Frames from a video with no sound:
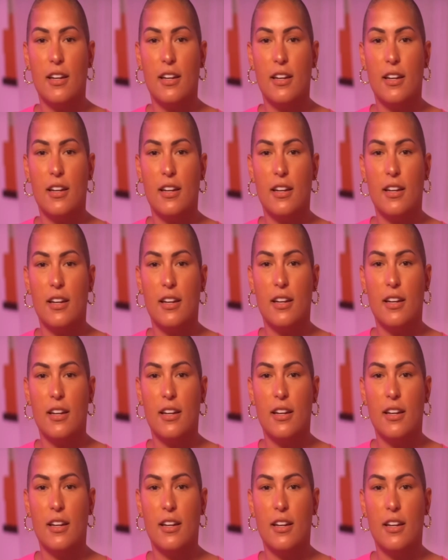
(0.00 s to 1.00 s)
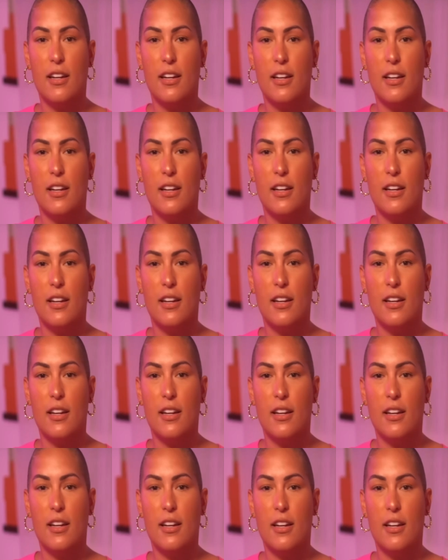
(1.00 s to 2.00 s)

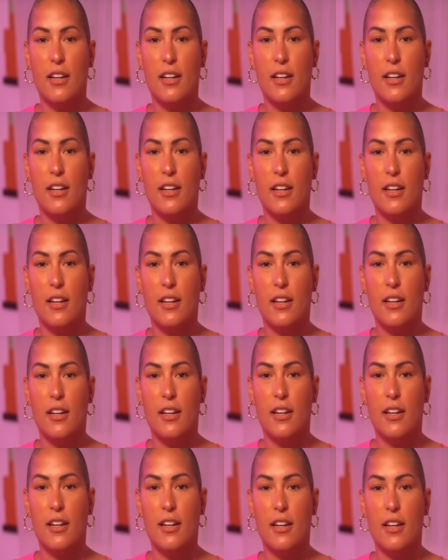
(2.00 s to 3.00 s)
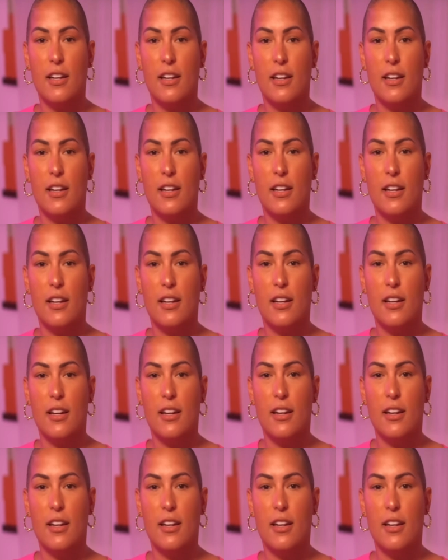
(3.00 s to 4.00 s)

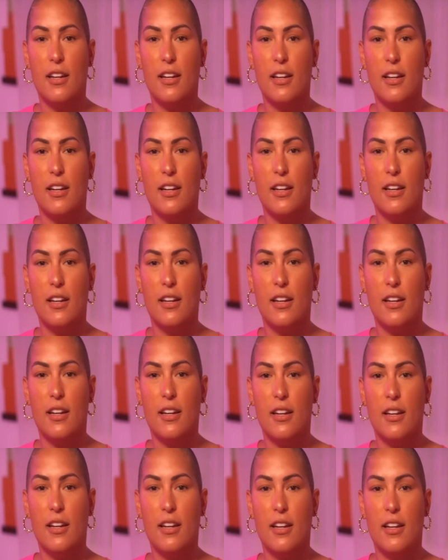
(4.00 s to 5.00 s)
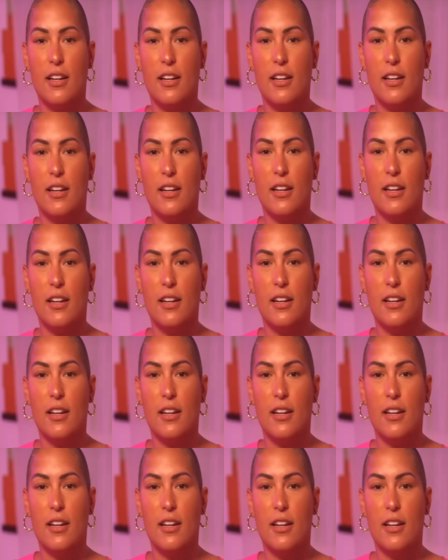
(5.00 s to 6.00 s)

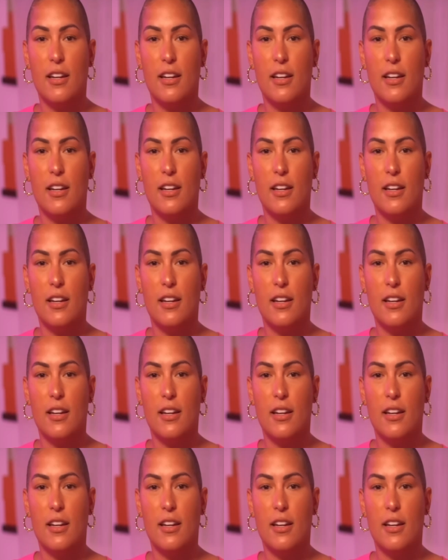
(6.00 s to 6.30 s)
(not speaking)